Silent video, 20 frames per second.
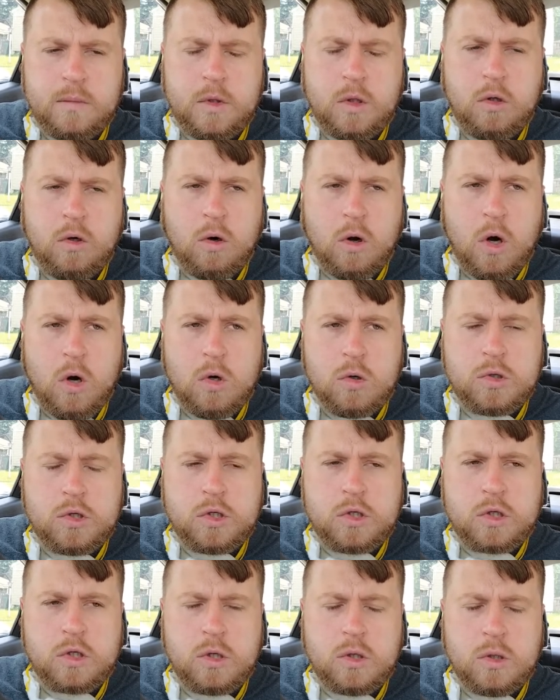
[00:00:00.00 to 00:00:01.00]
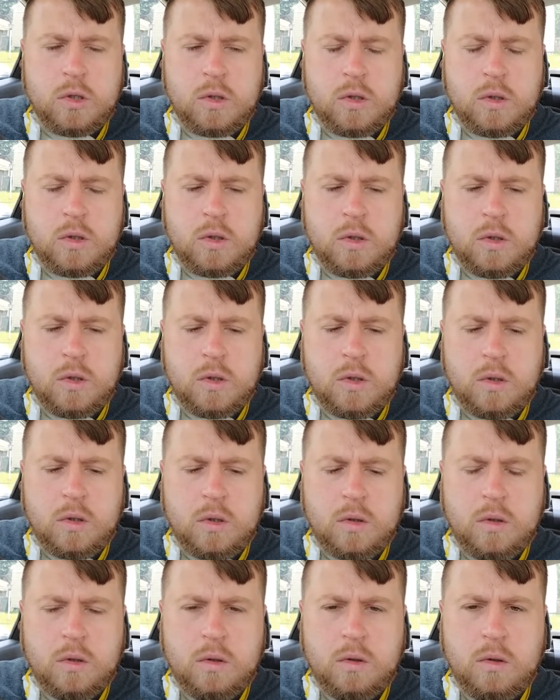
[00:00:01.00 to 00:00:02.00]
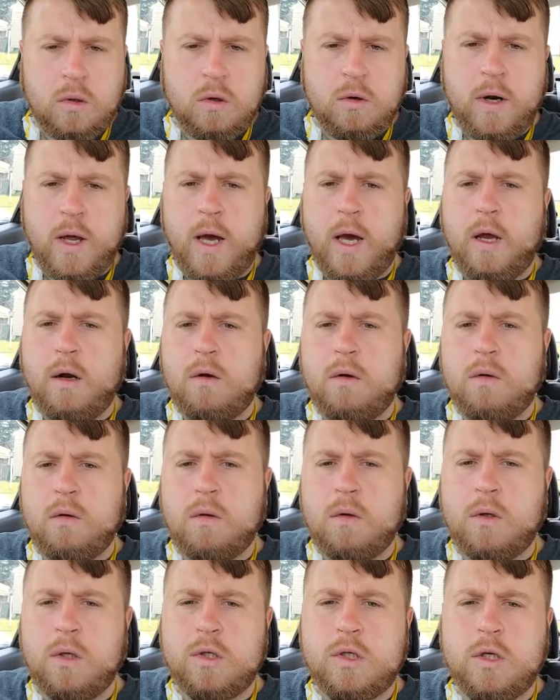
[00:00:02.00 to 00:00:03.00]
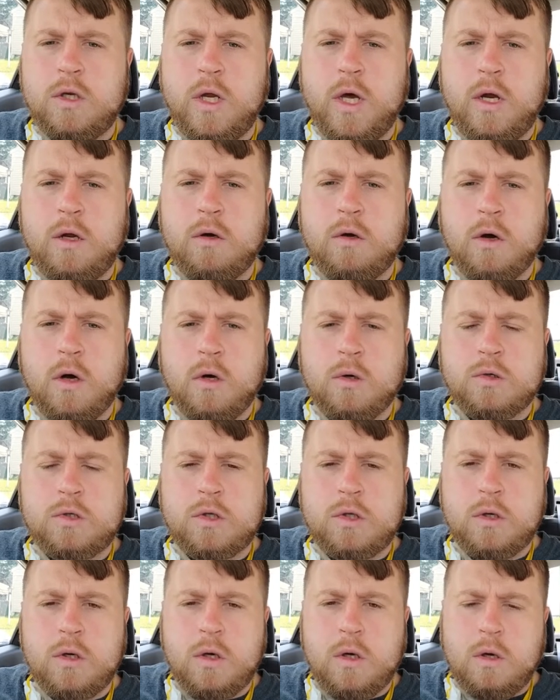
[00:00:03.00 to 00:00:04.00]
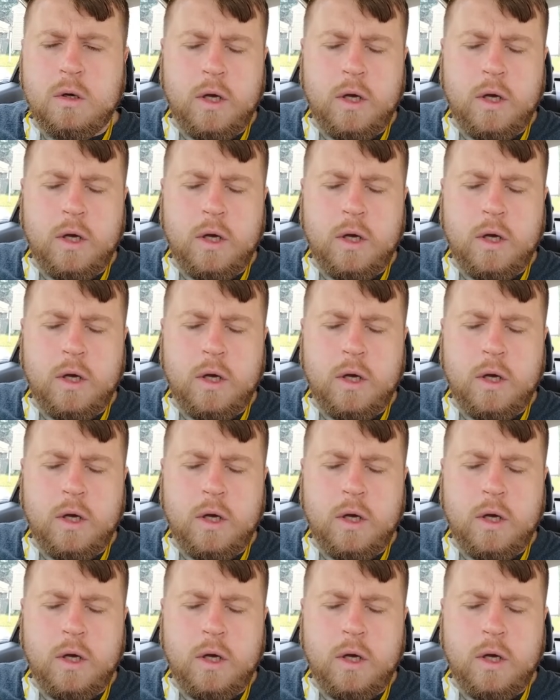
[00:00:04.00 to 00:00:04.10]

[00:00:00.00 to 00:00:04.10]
gross or net, is it net or gross?